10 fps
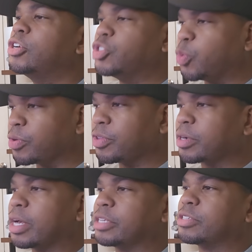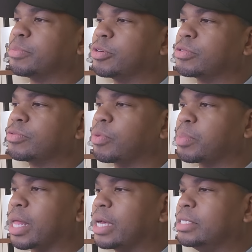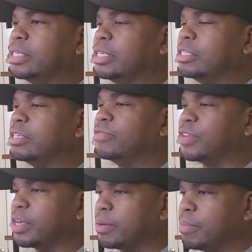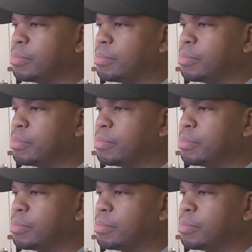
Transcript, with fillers: toward their customers, replied DTV.